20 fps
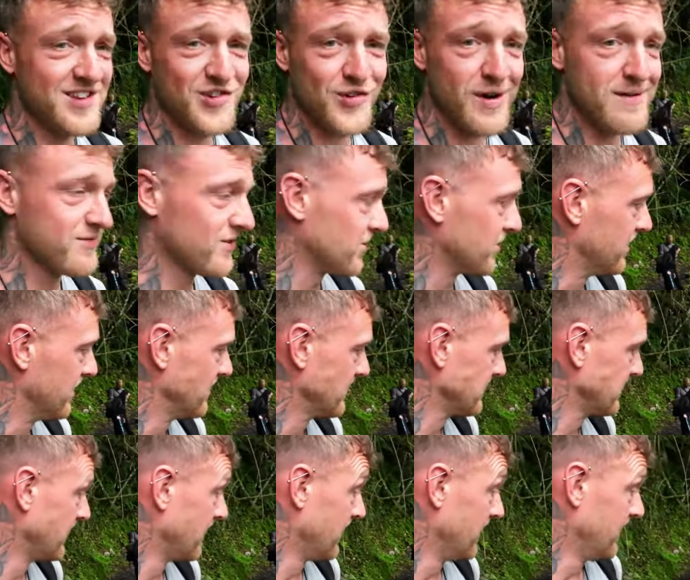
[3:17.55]
travel.
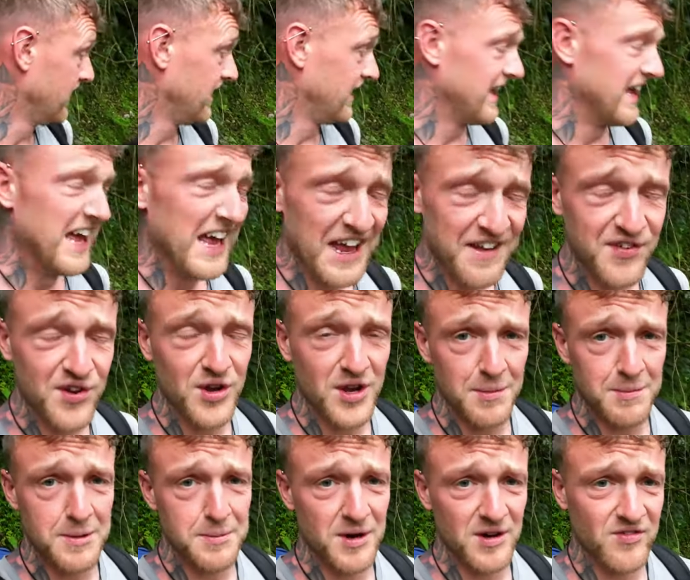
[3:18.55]
If you
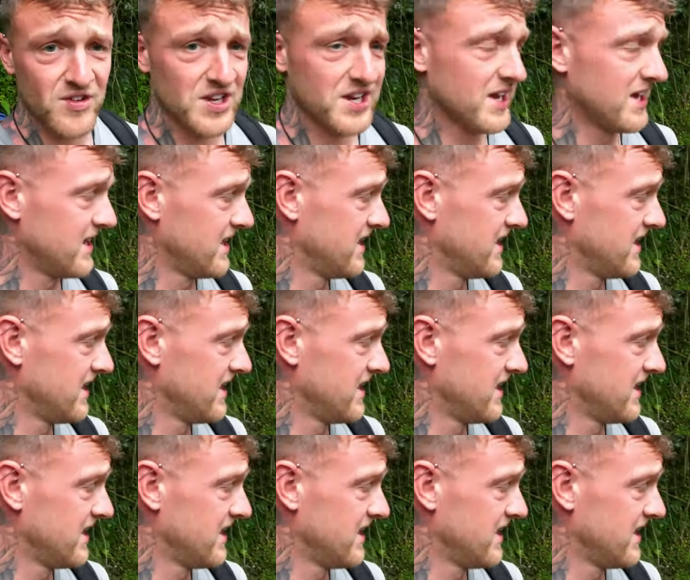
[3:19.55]
can be bothered.